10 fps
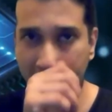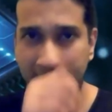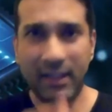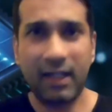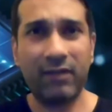
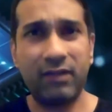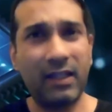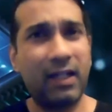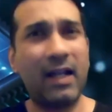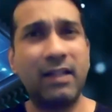Thereafter,
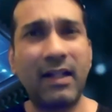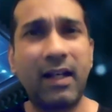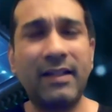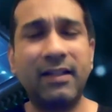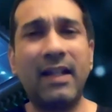there are other
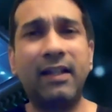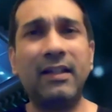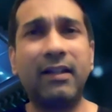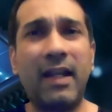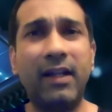rights like
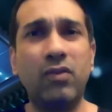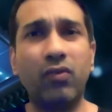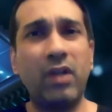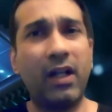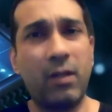right to
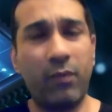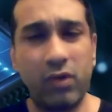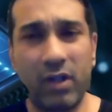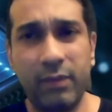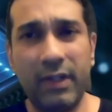data
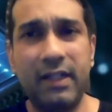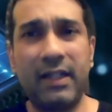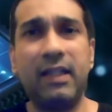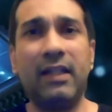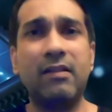
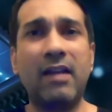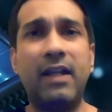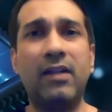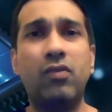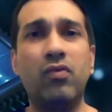portability,
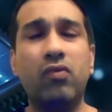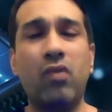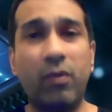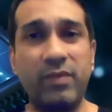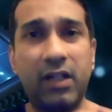right to
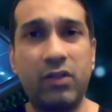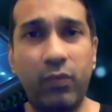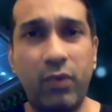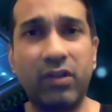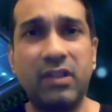object to
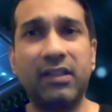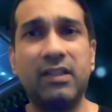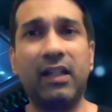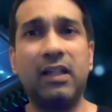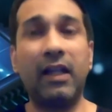
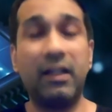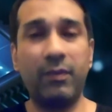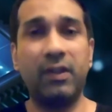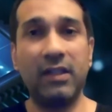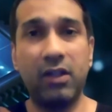processing,
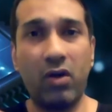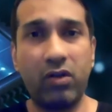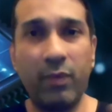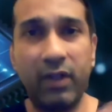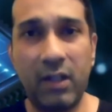especially
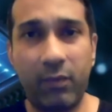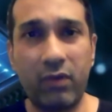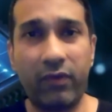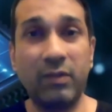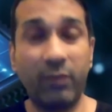automated
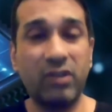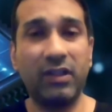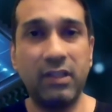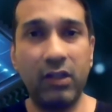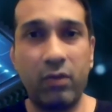
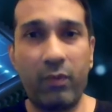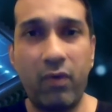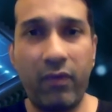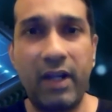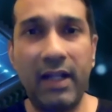processing or
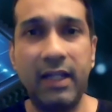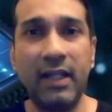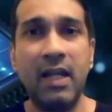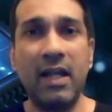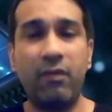profiling,
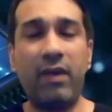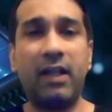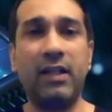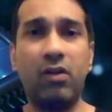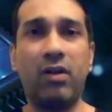
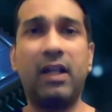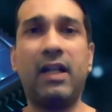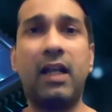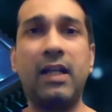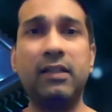wherein your
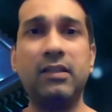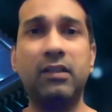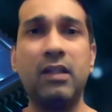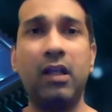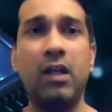data is
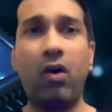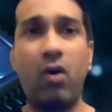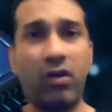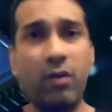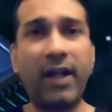
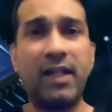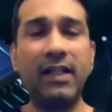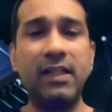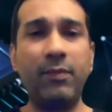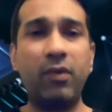
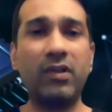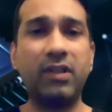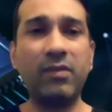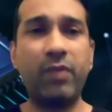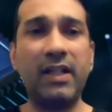automatically
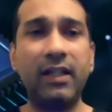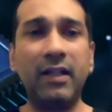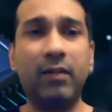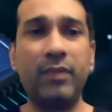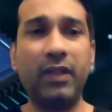processed by the
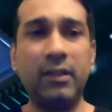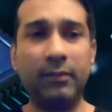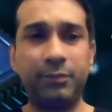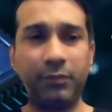company